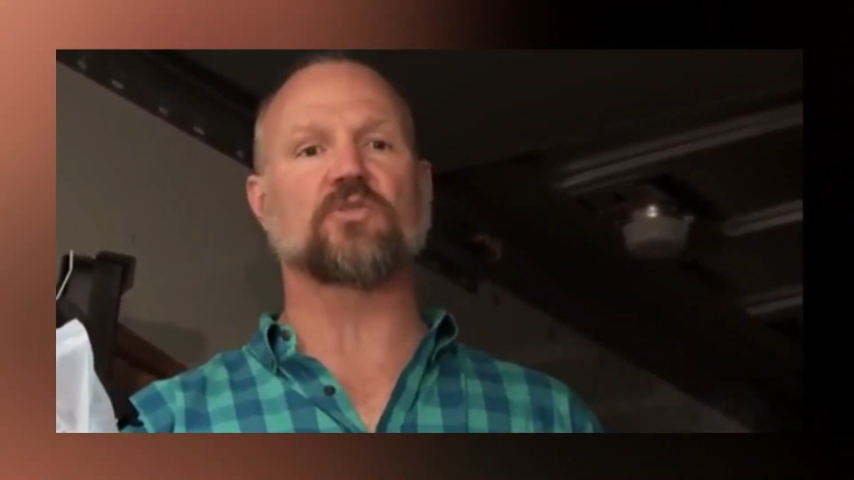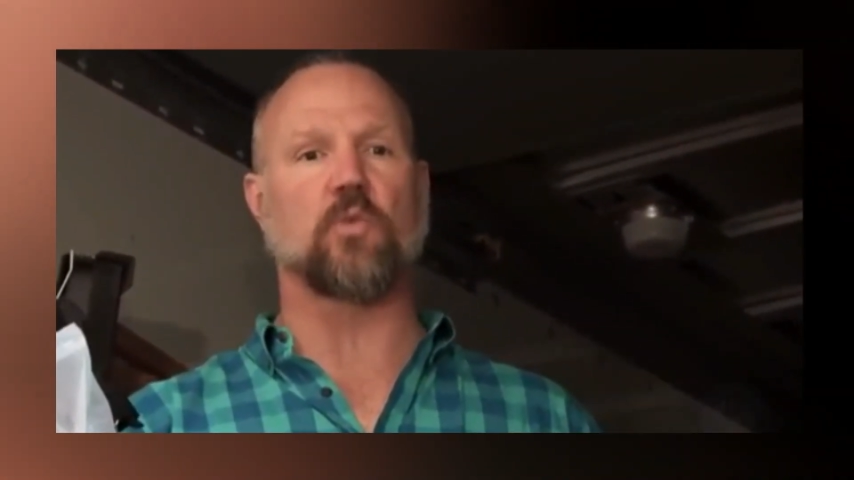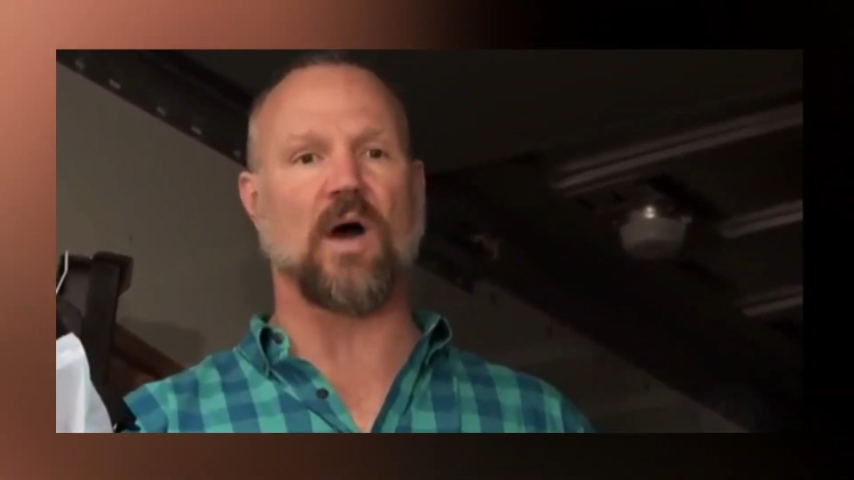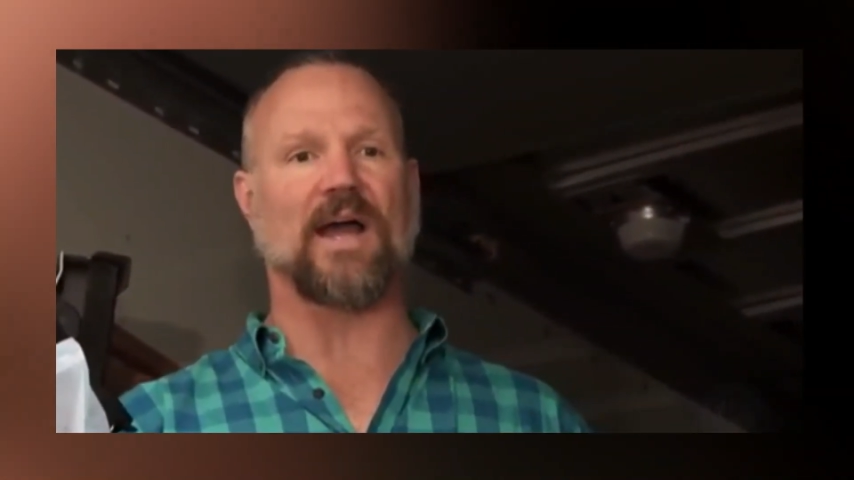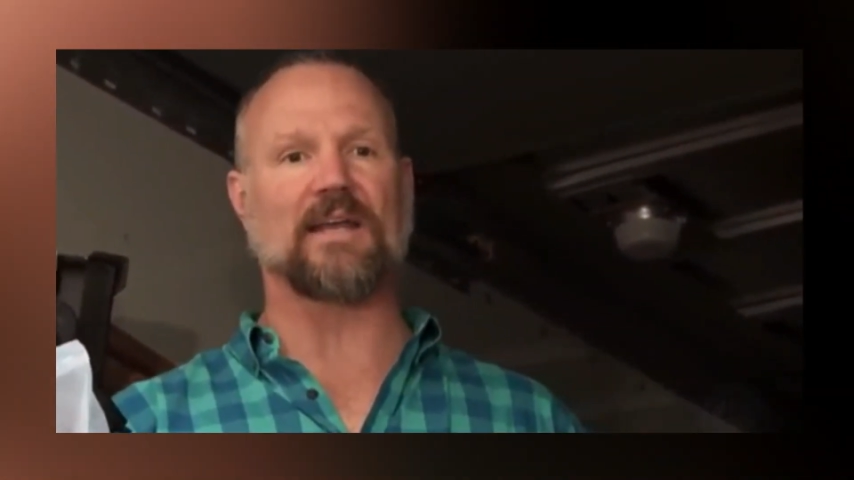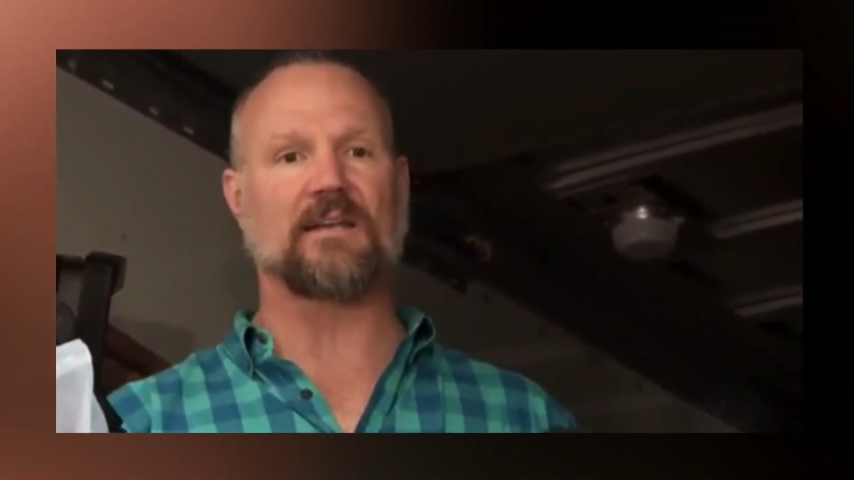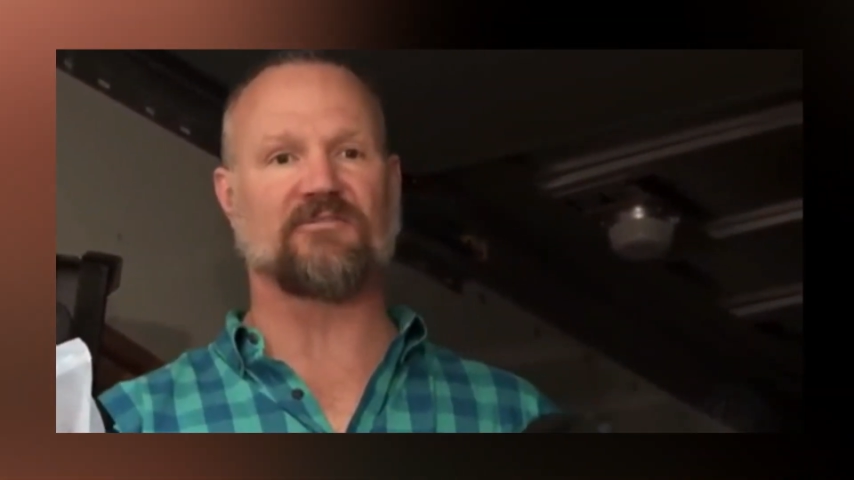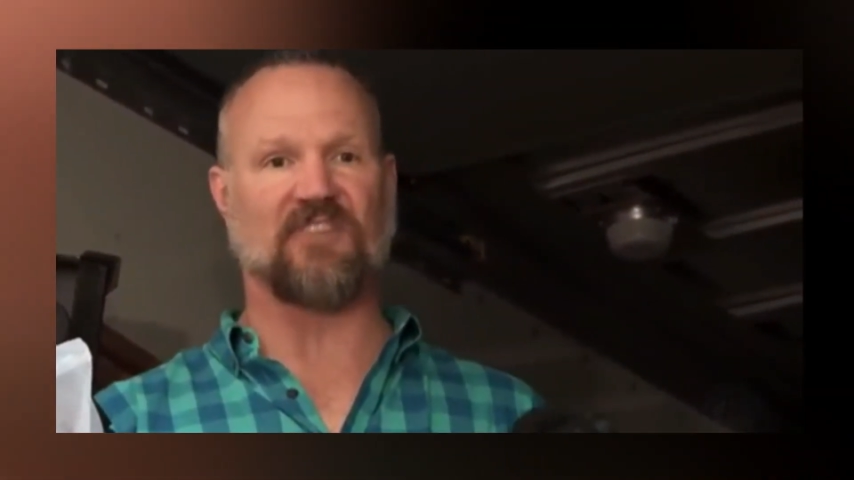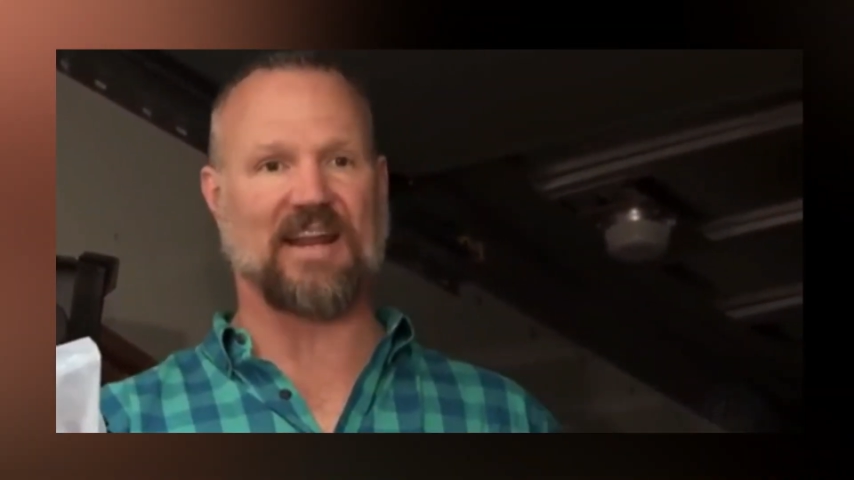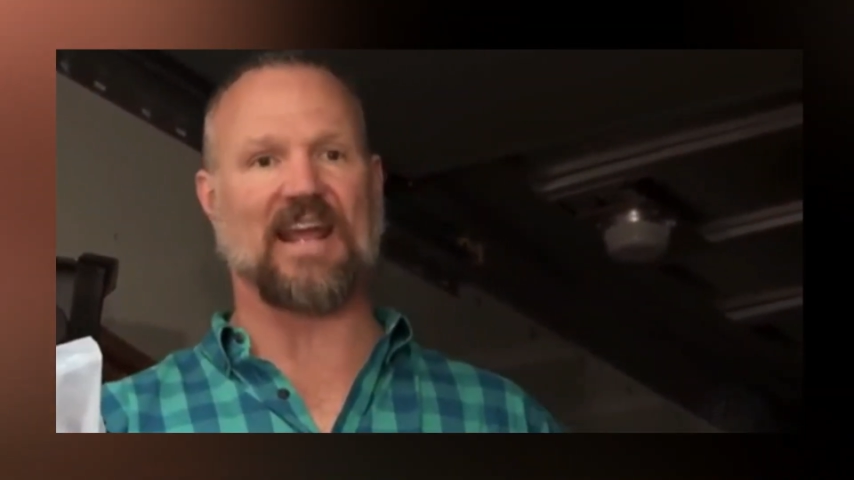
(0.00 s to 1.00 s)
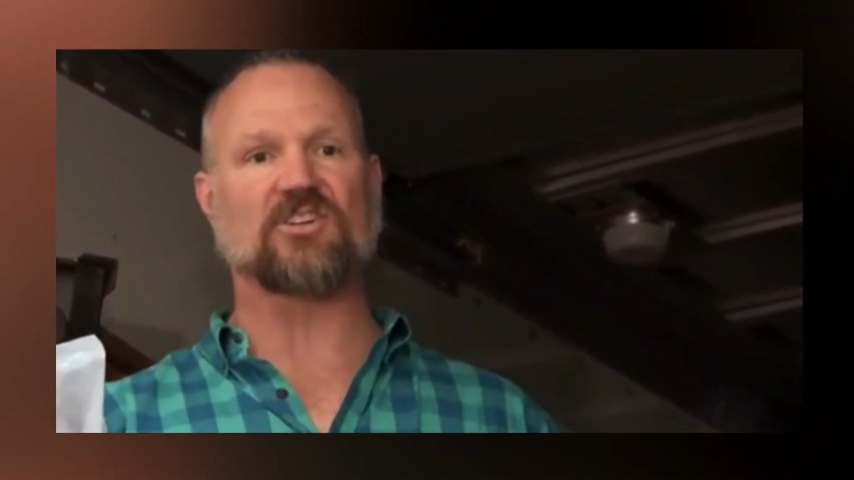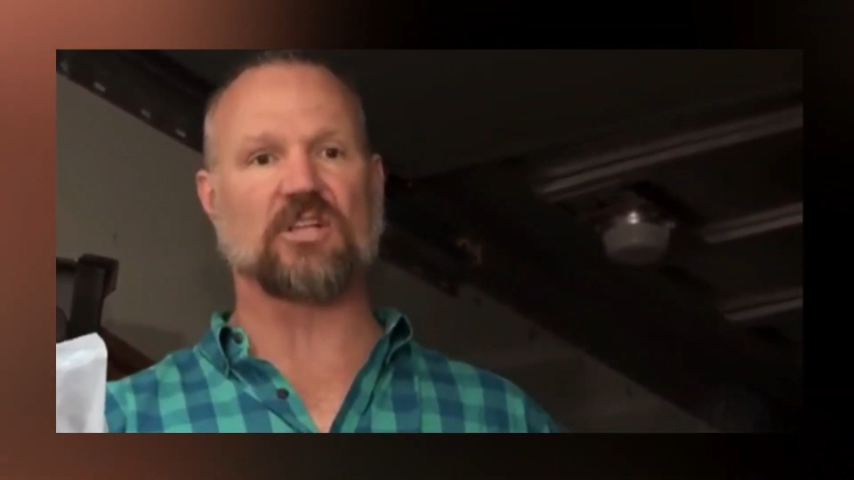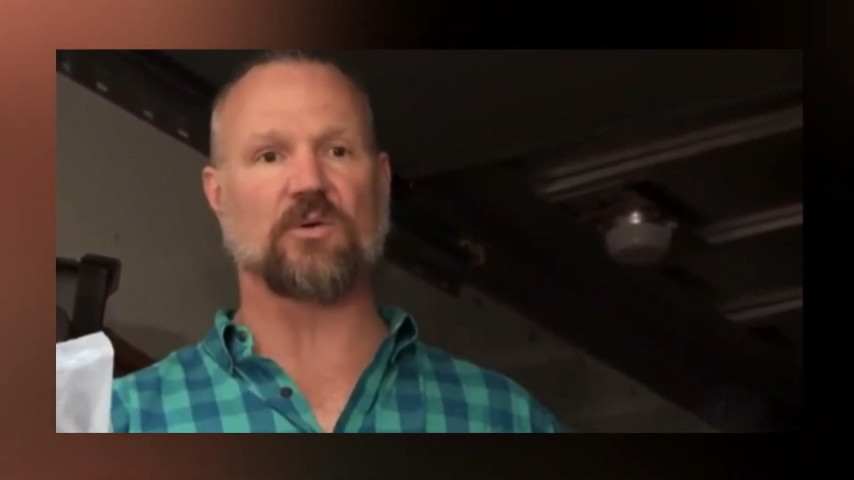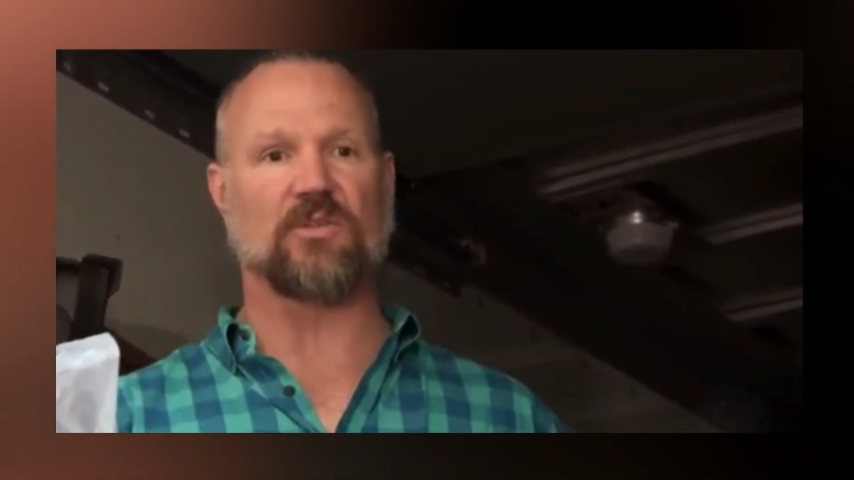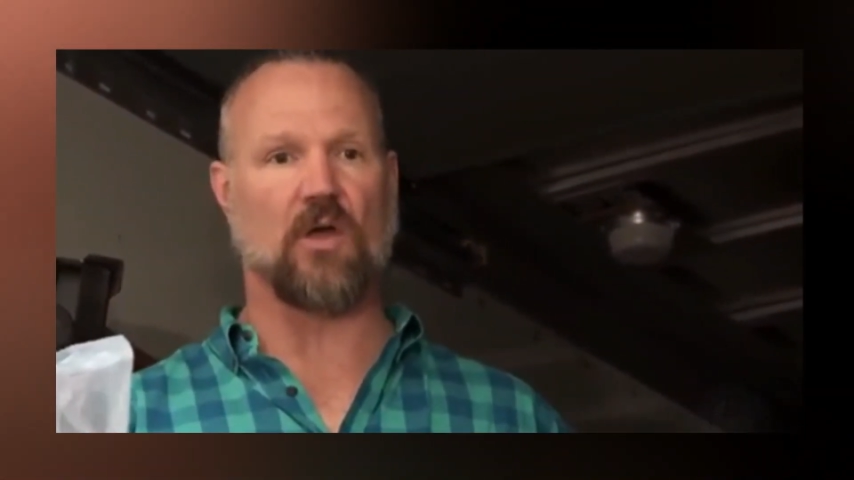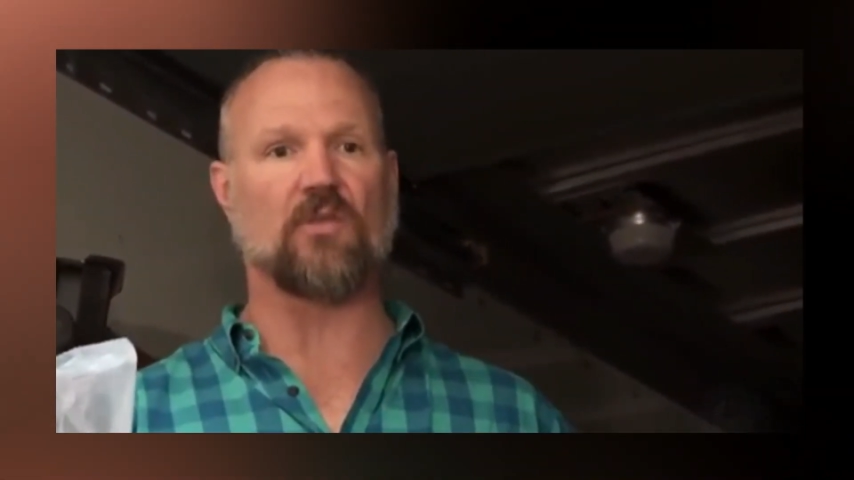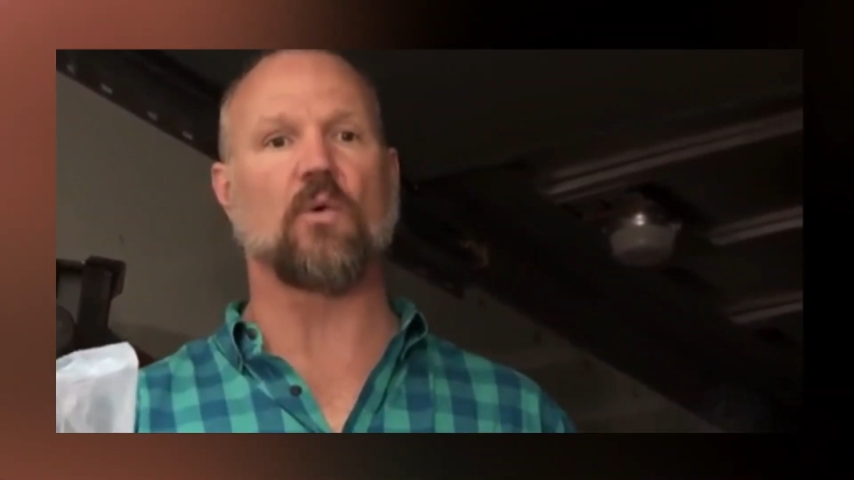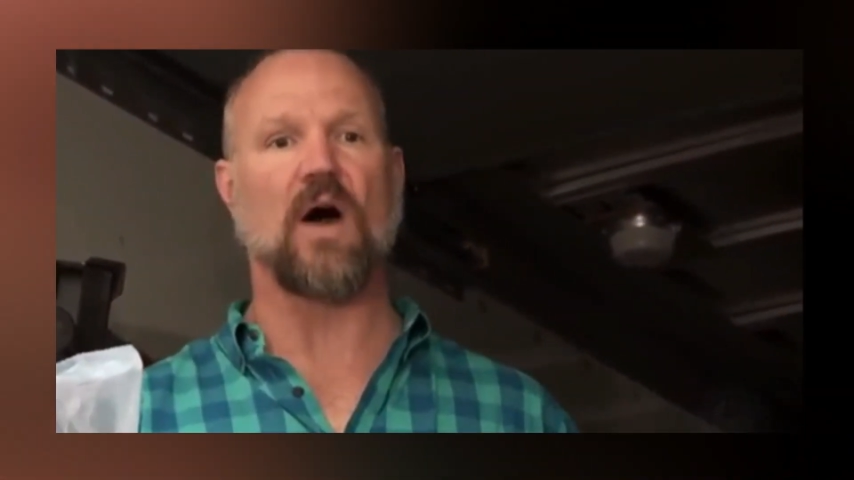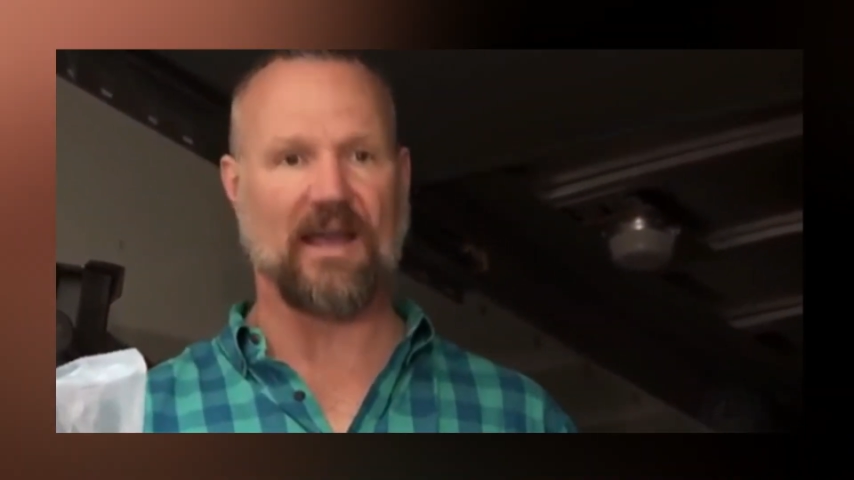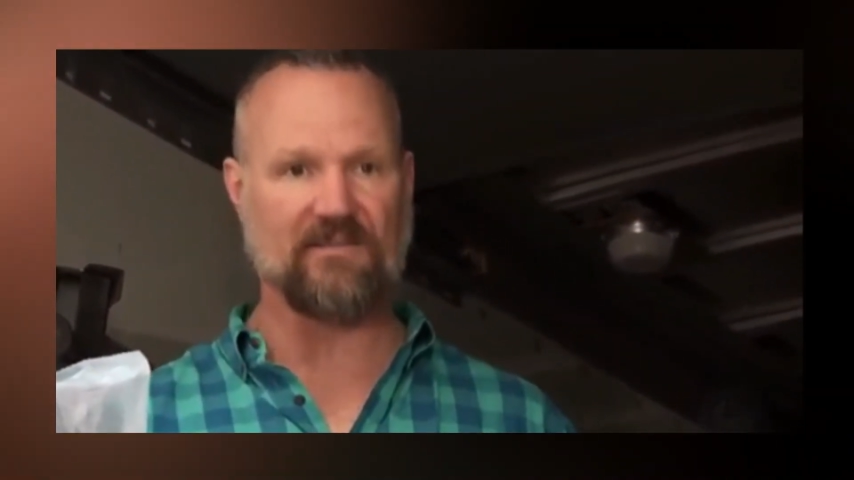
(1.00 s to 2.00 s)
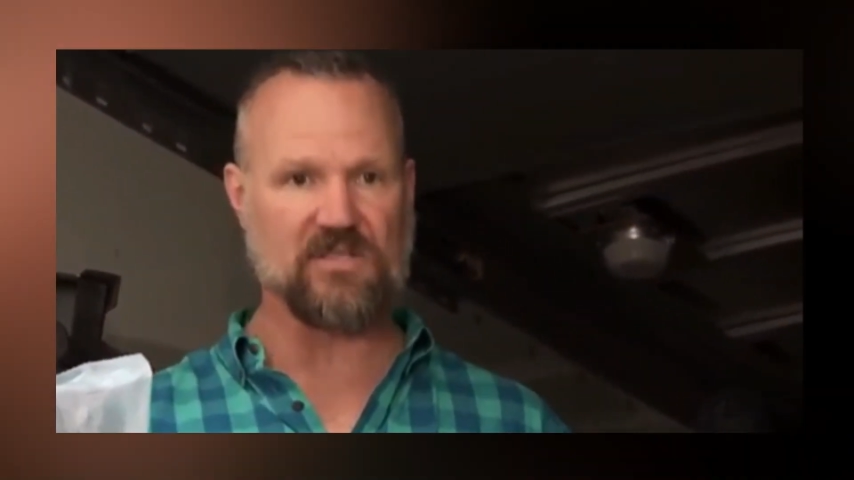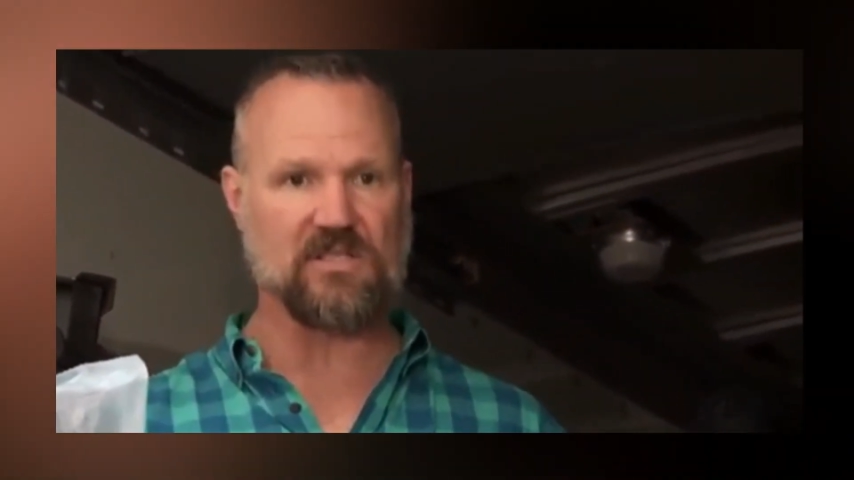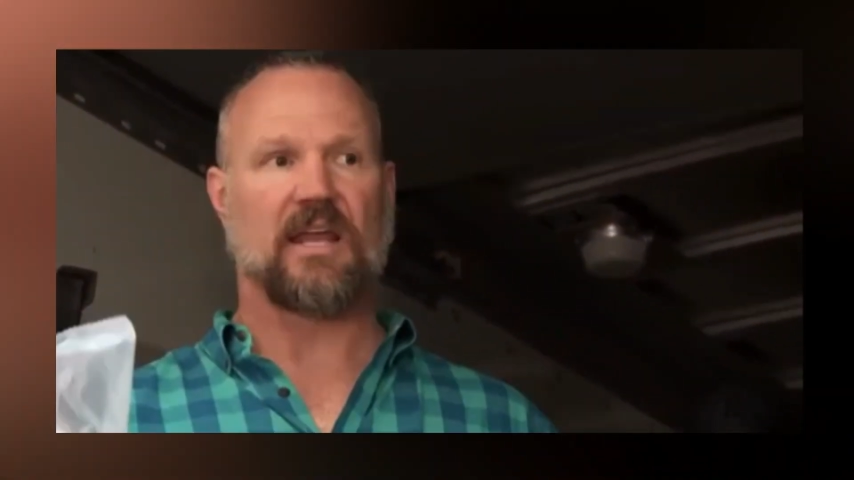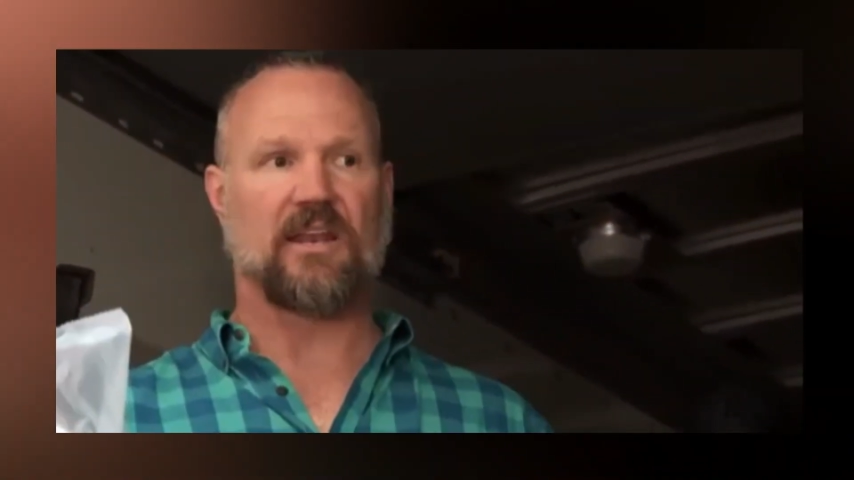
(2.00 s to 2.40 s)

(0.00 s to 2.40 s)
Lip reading: referring to his older kids, the ones he has with his